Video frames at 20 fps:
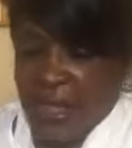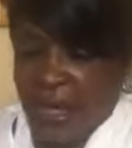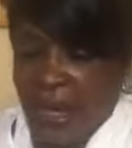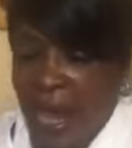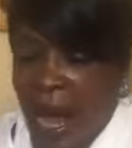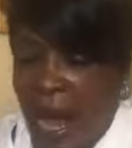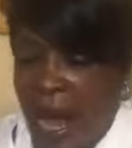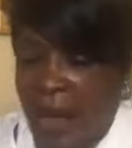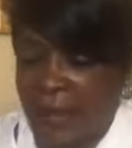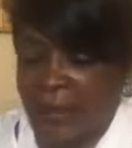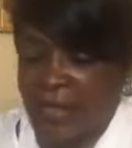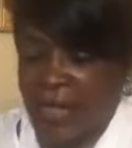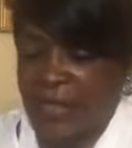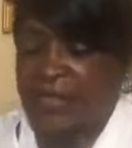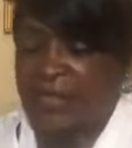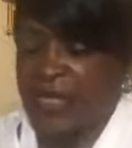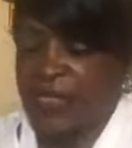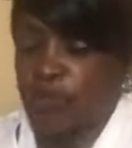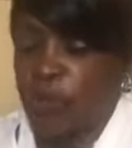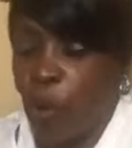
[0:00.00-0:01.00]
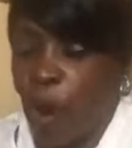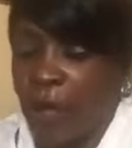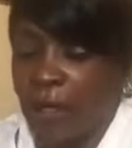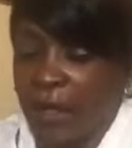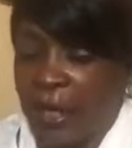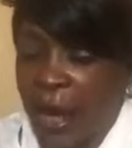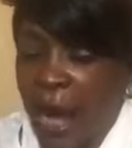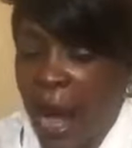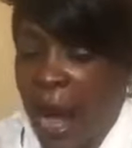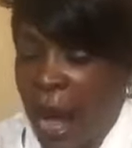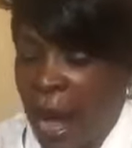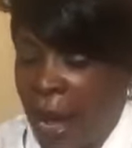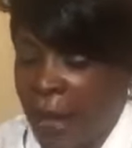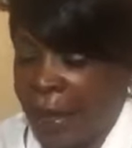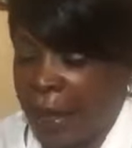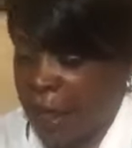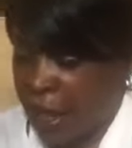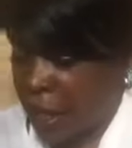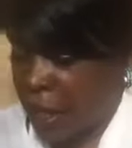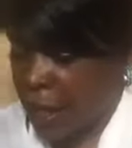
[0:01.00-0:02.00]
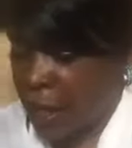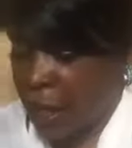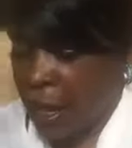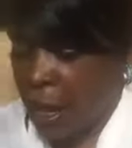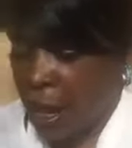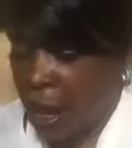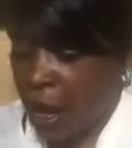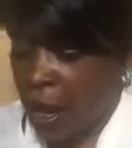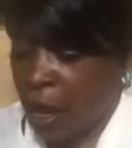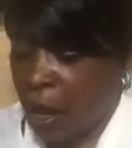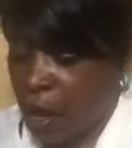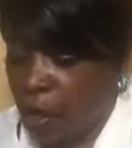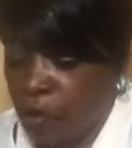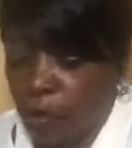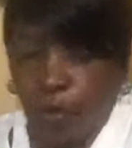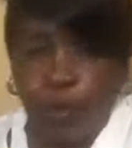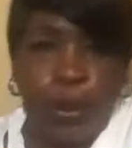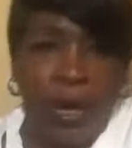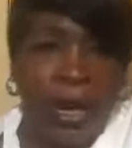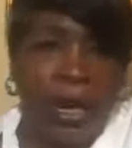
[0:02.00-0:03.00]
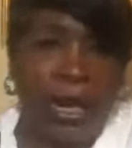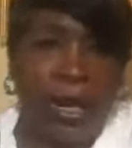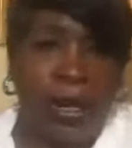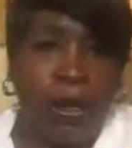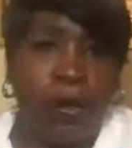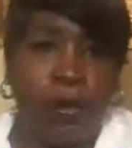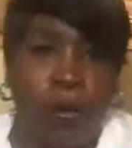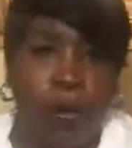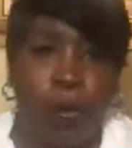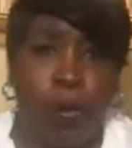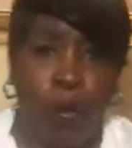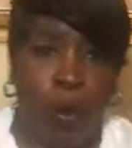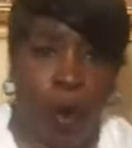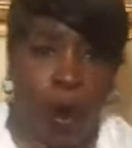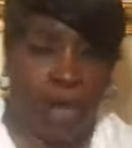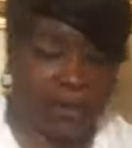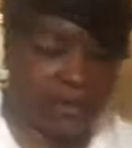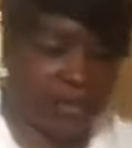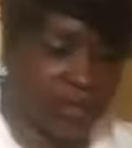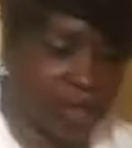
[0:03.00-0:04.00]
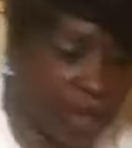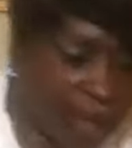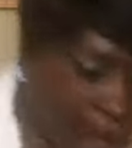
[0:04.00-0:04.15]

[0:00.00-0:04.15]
a lot. This is what God uh, really wants